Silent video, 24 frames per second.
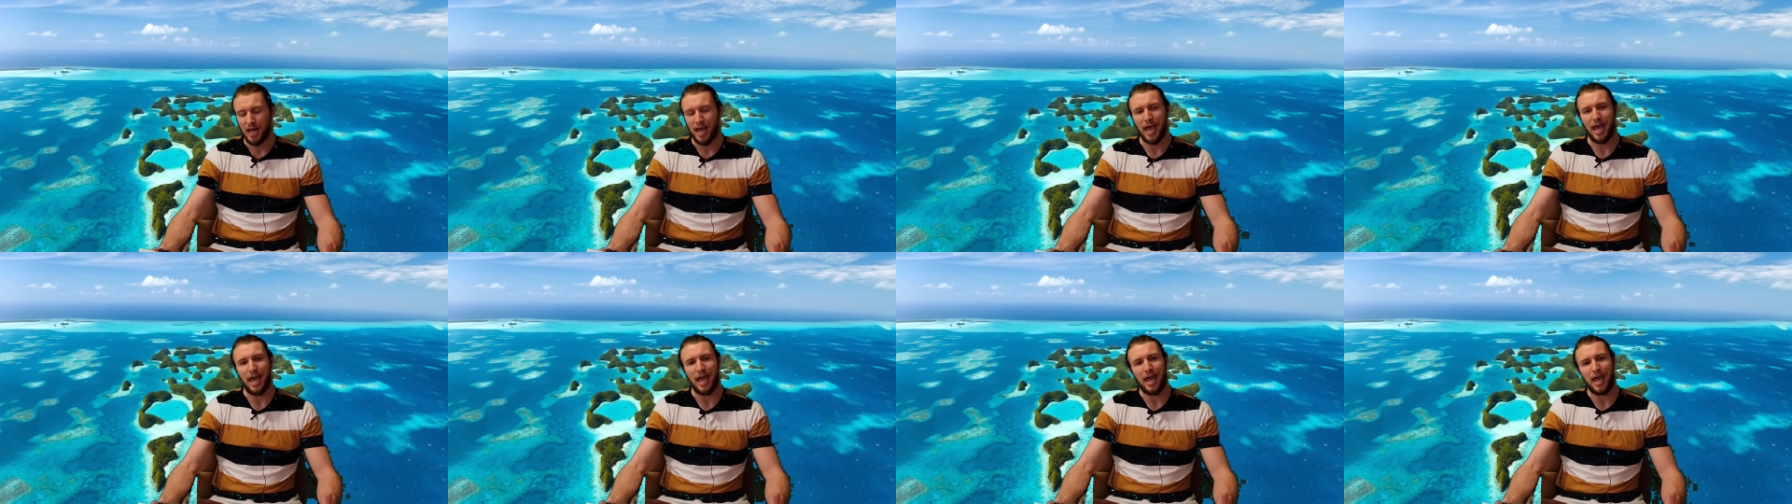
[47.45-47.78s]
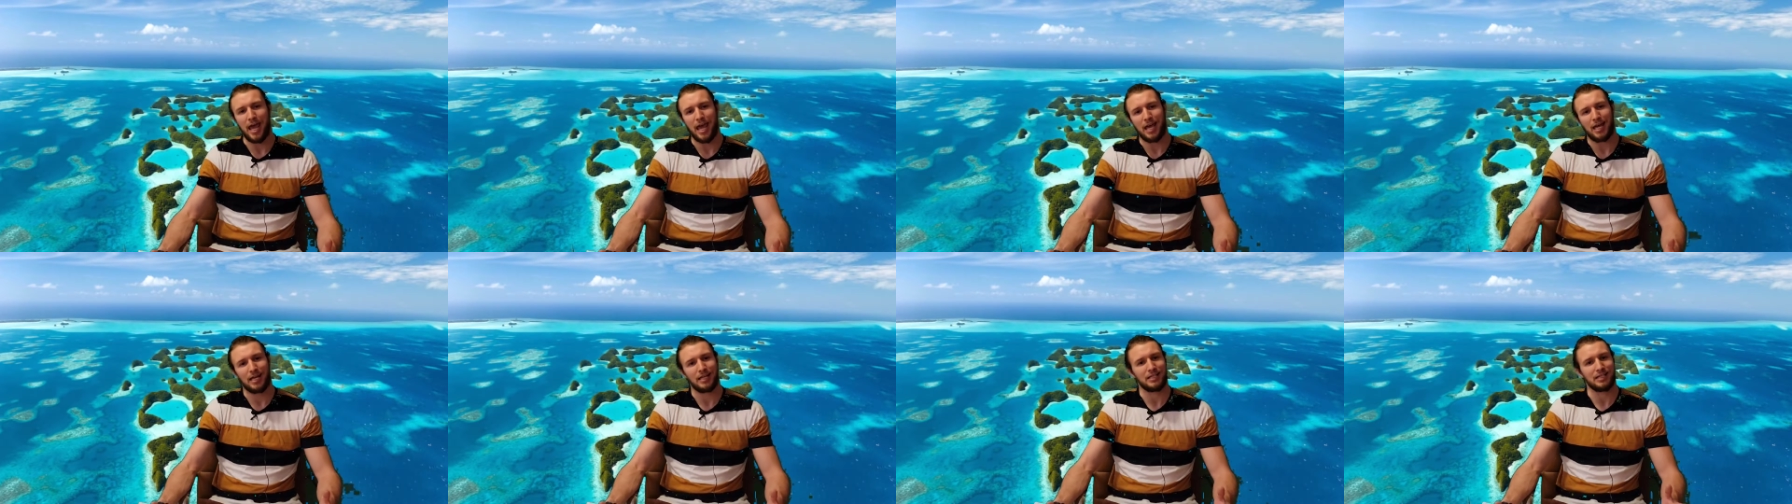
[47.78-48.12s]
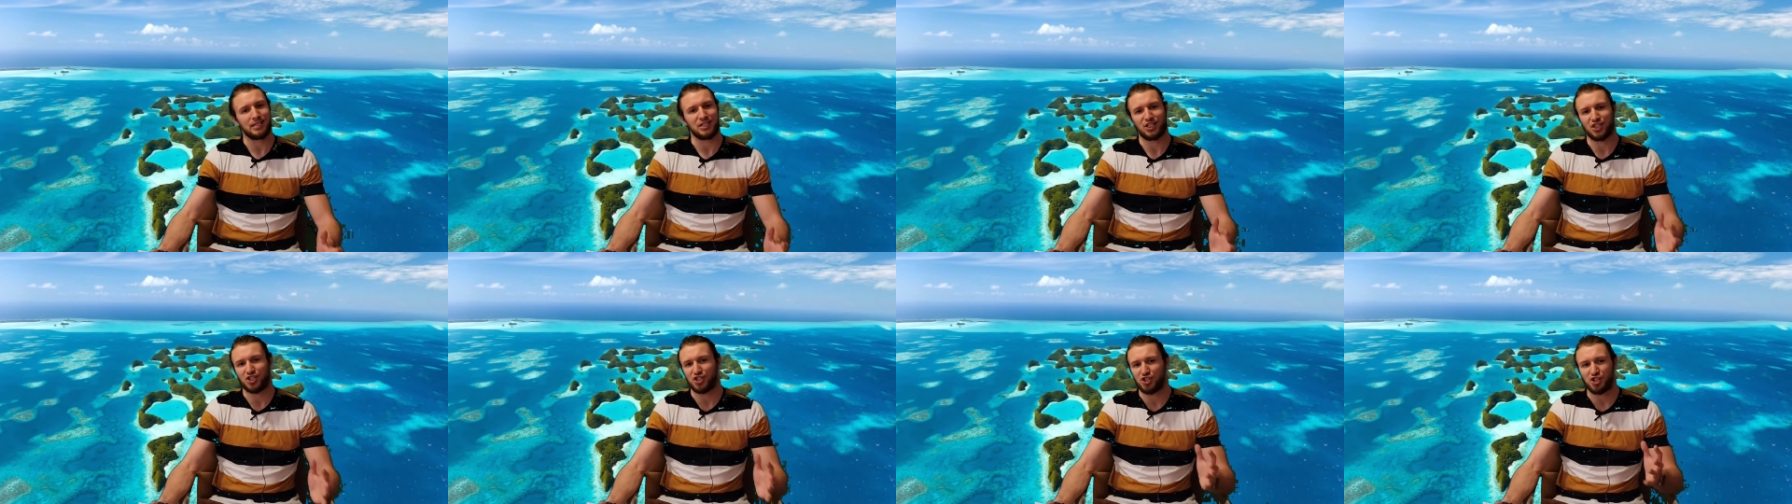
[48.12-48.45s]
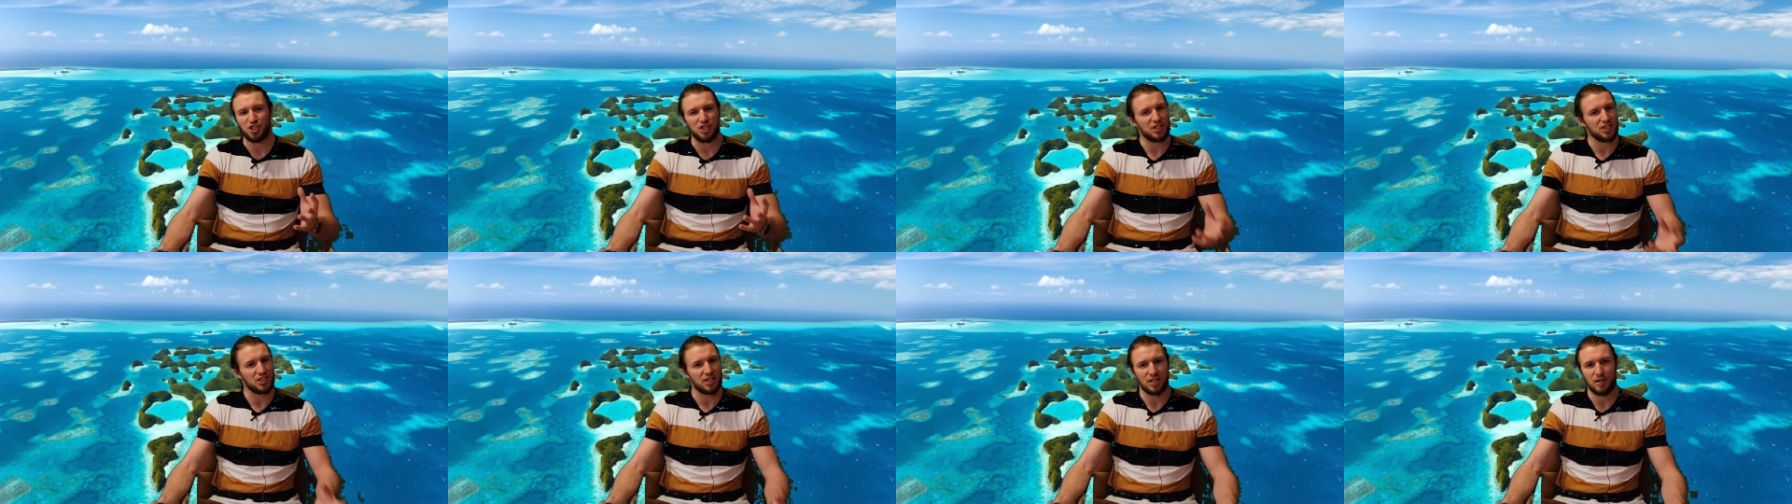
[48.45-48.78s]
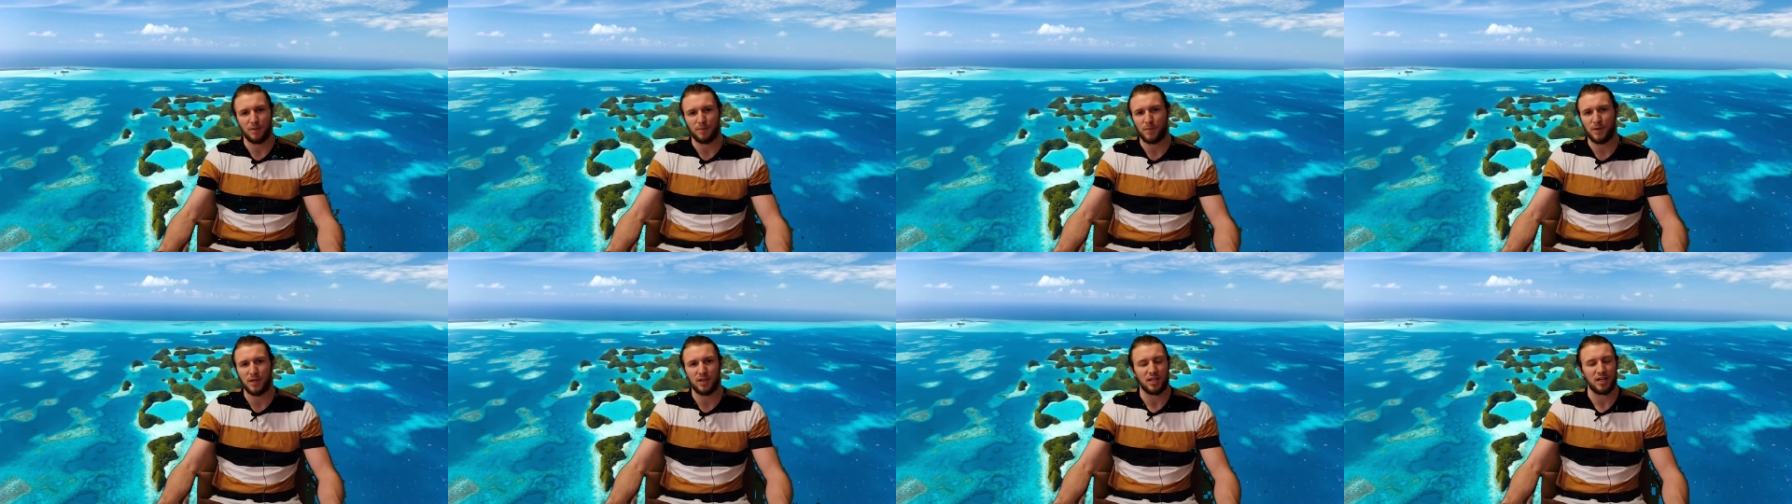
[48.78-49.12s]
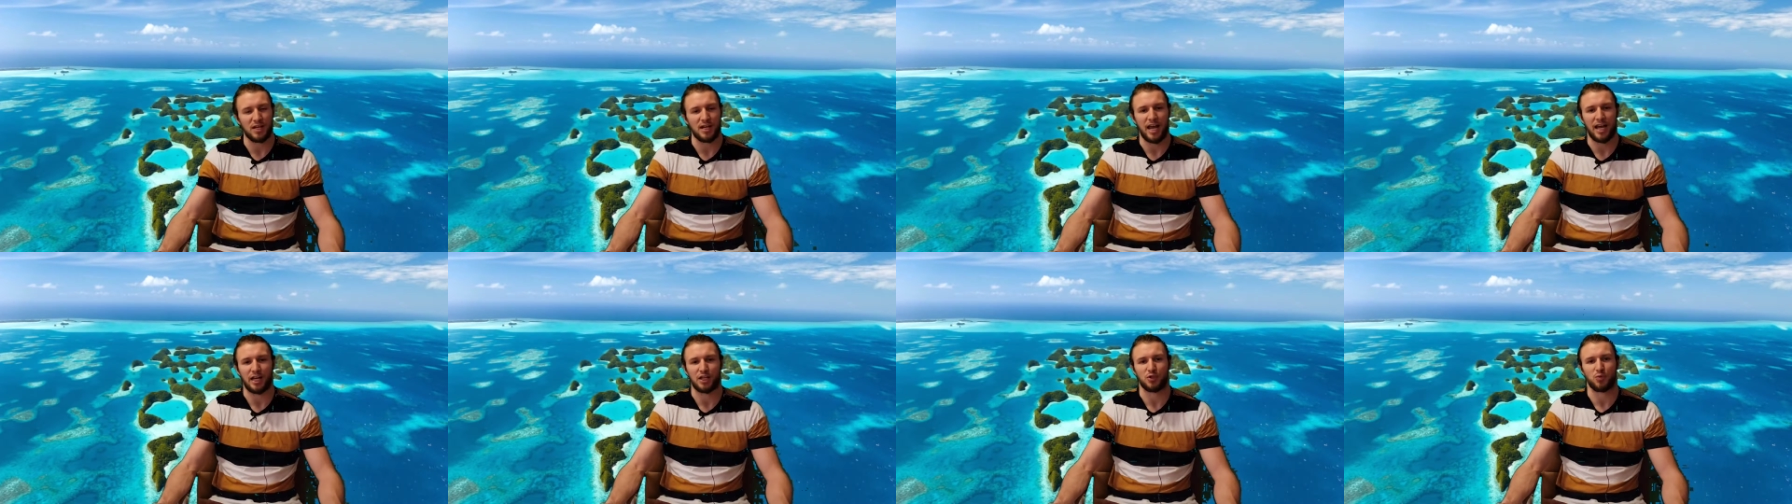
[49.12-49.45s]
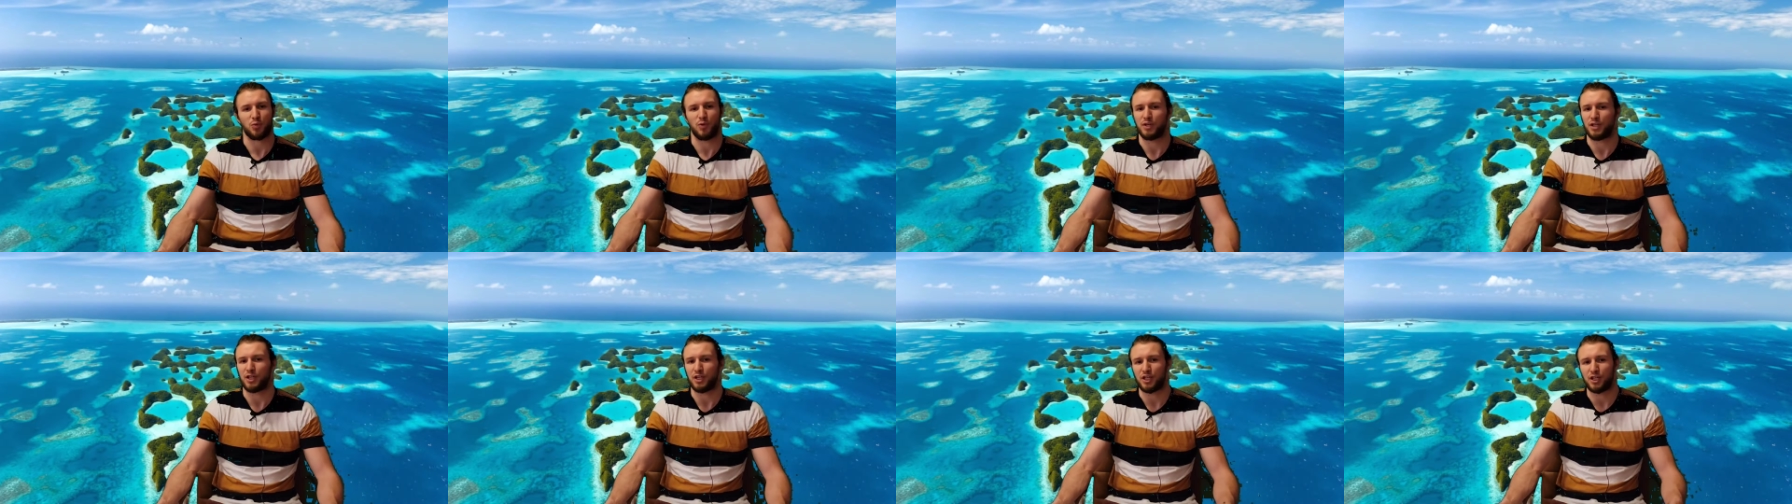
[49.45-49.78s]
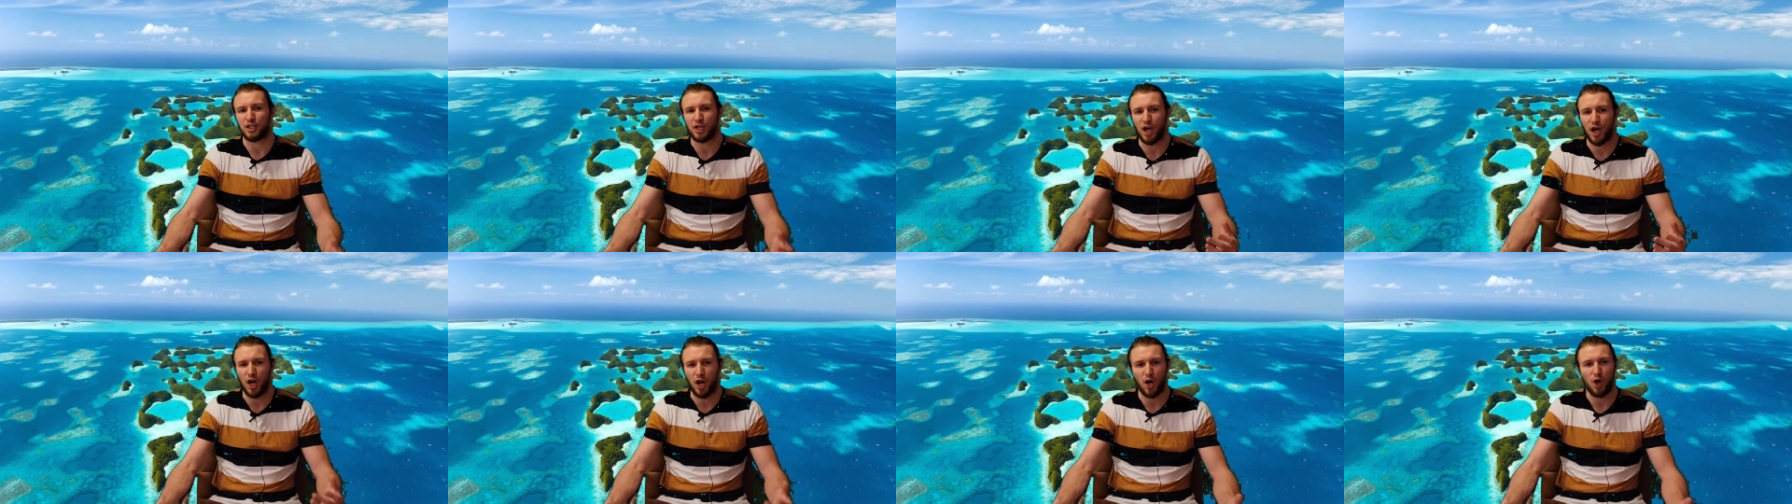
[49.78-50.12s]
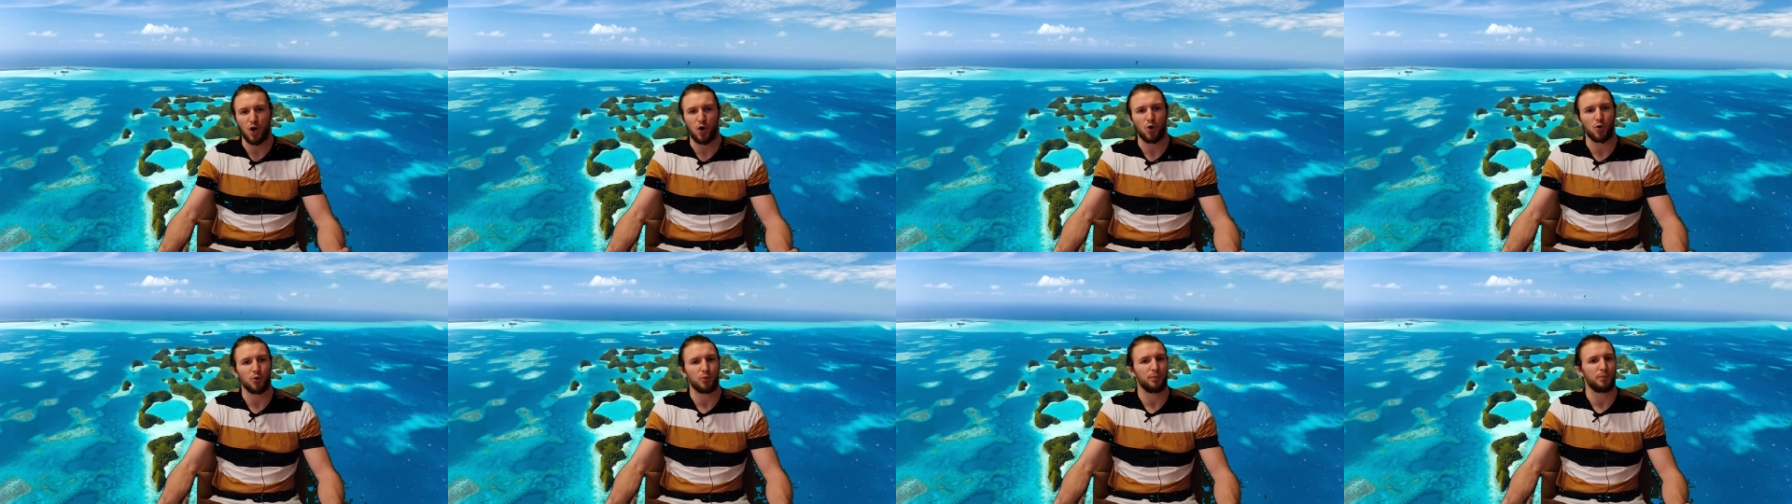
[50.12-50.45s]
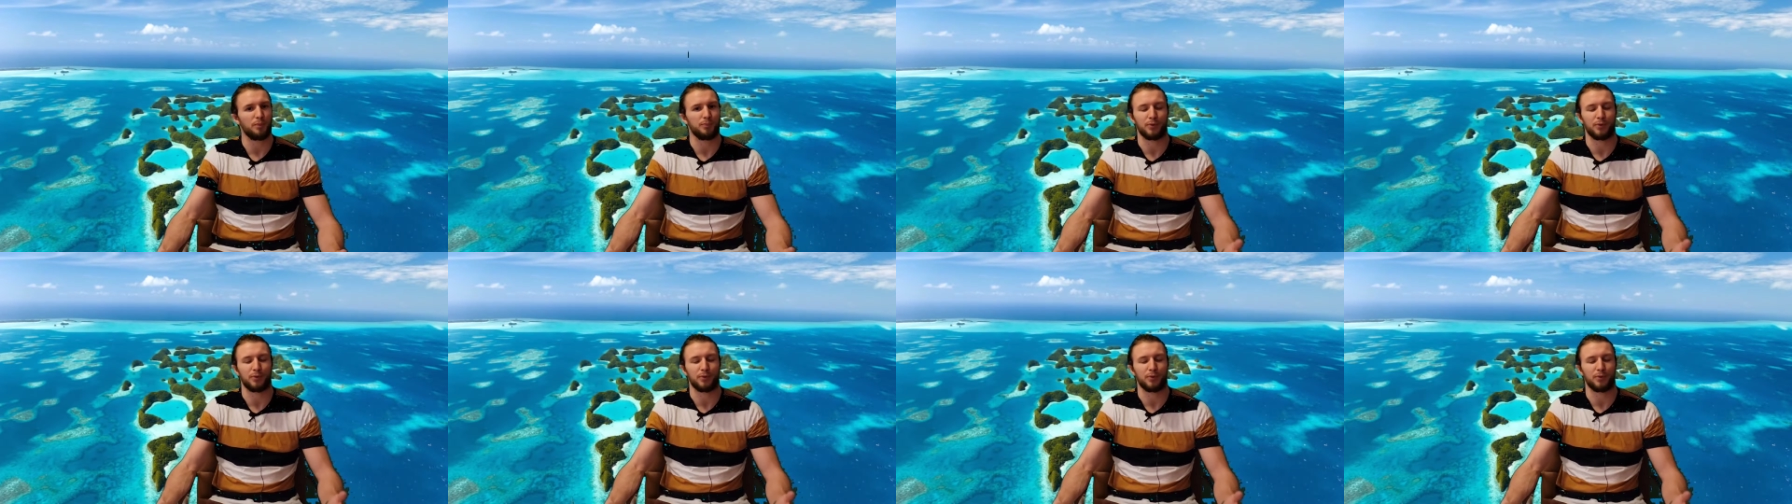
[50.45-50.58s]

and she's gonna be the next one to go.